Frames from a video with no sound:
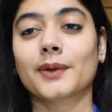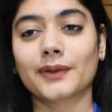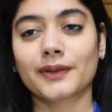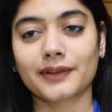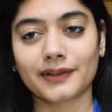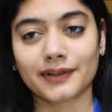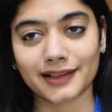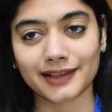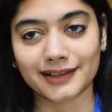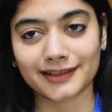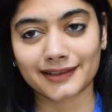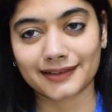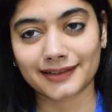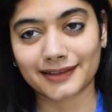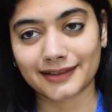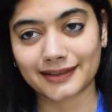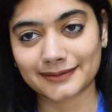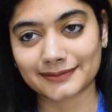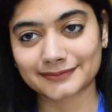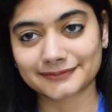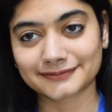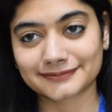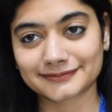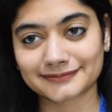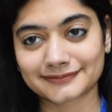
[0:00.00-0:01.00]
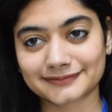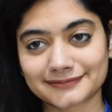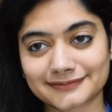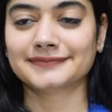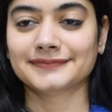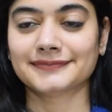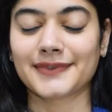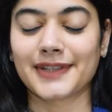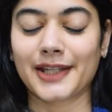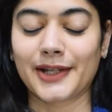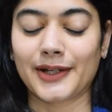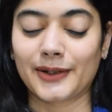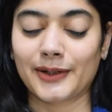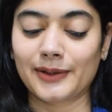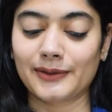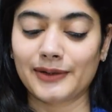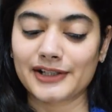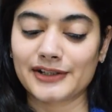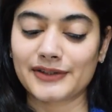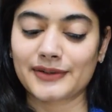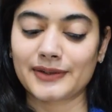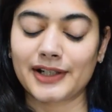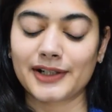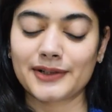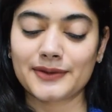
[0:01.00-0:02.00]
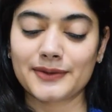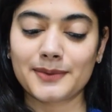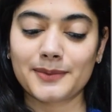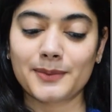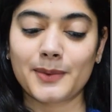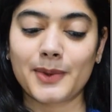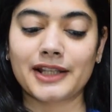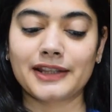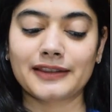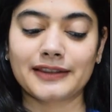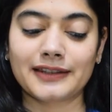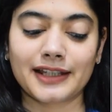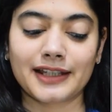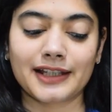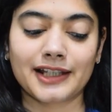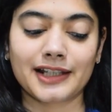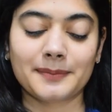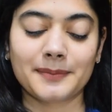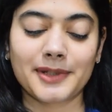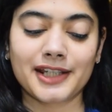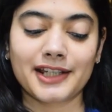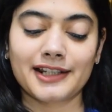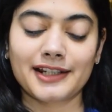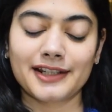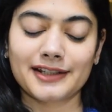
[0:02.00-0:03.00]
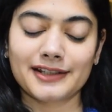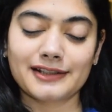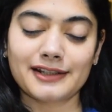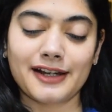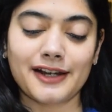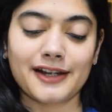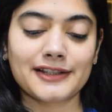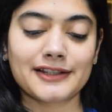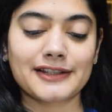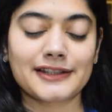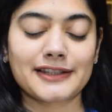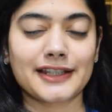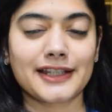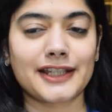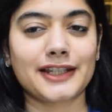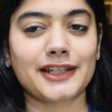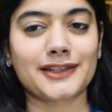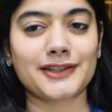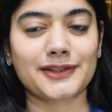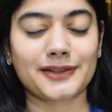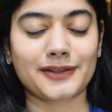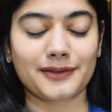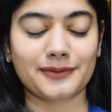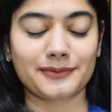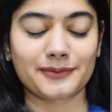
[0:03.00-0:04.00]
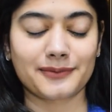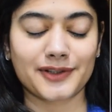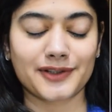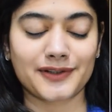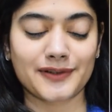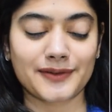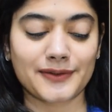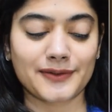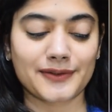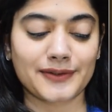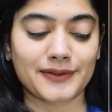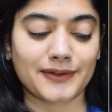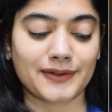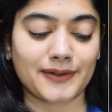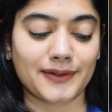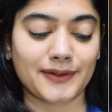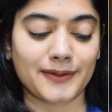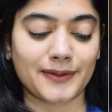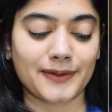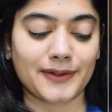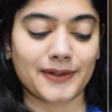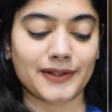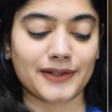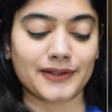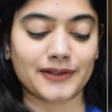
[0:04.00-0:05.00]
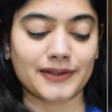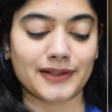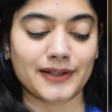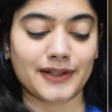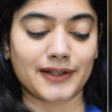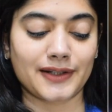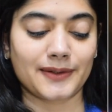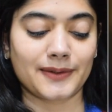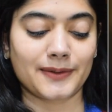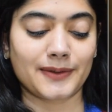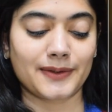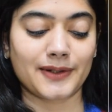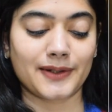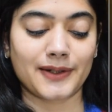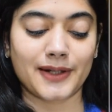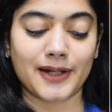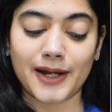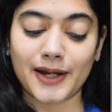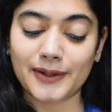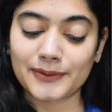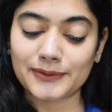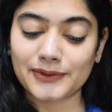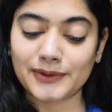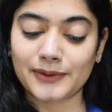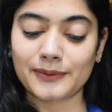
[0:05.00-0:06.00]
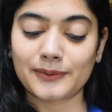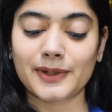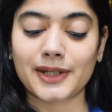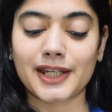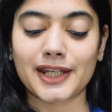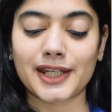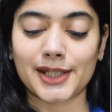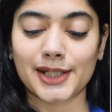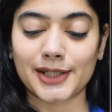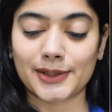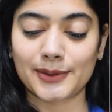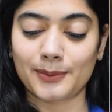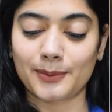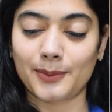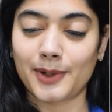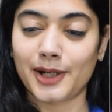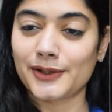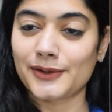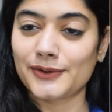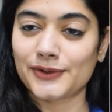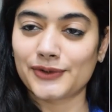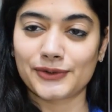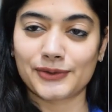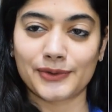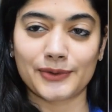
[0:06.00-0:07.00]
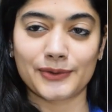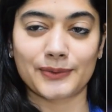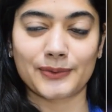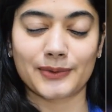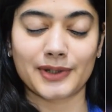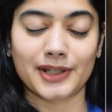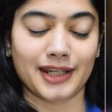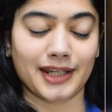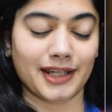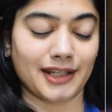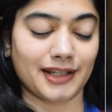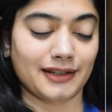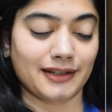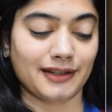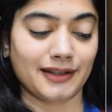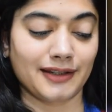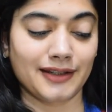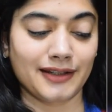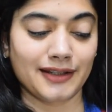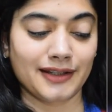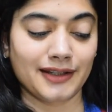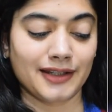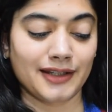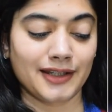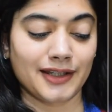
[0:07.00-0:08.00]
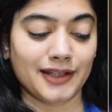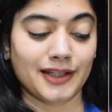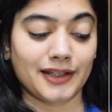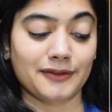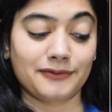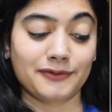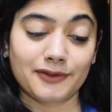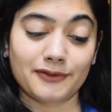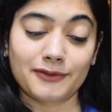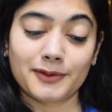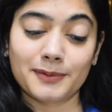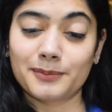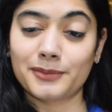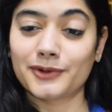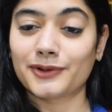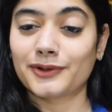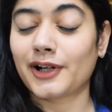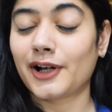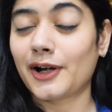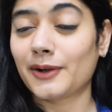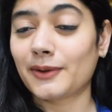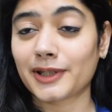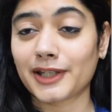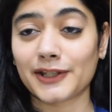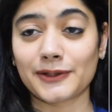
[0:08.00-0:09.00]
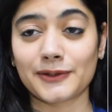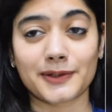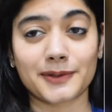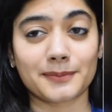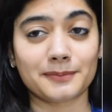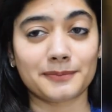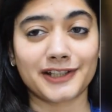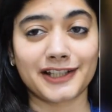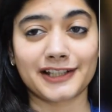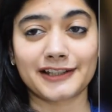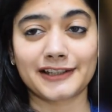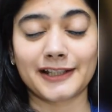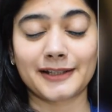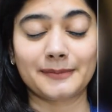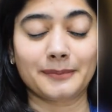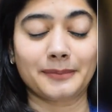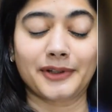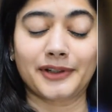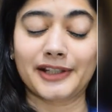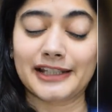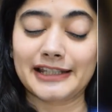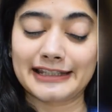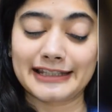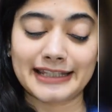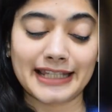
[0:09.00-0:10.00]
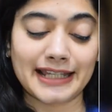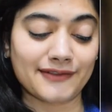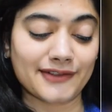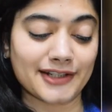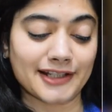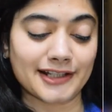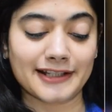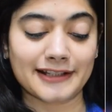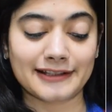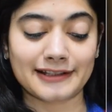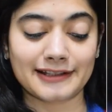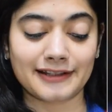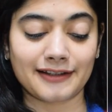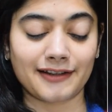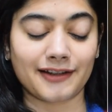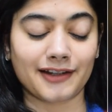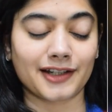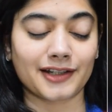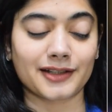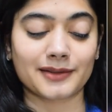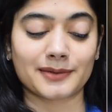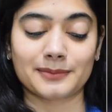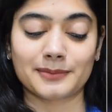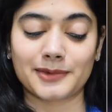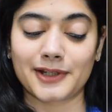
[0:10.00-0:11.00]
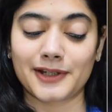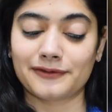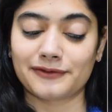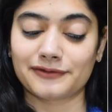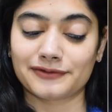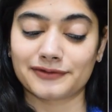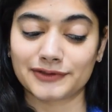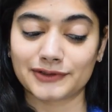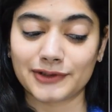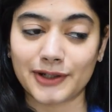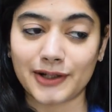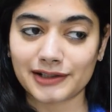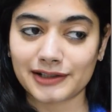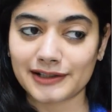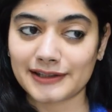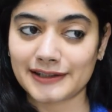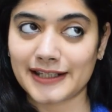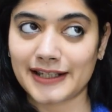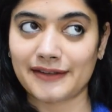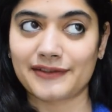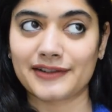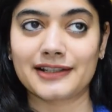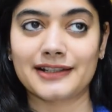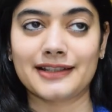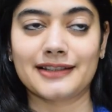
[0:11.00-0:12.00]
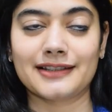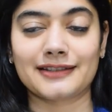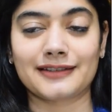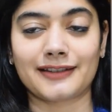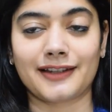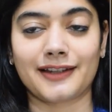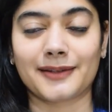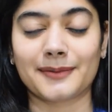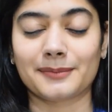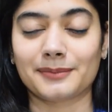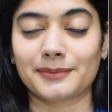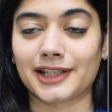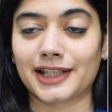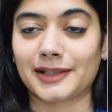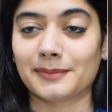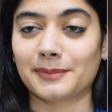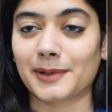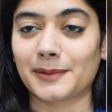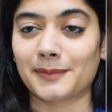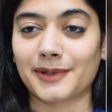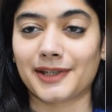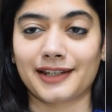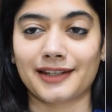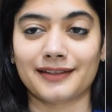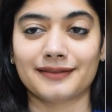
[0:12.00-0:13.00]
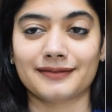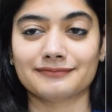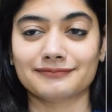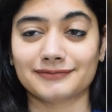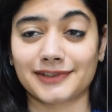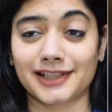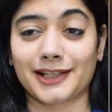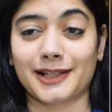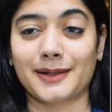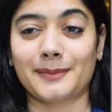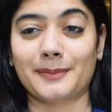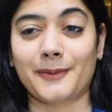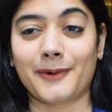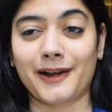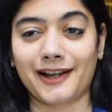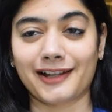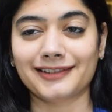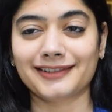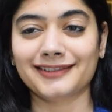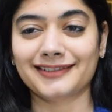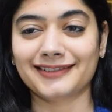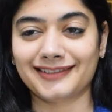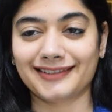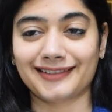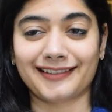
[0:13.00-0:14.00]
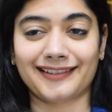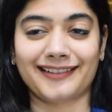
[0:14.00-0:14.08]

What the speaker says: read. Alright, so I'll do one thing. I'll make an entire series of videos on how to read, why you should read. If you have a book, how can you complete that book in 7 days time? If not in 7 days time, then maybe a month.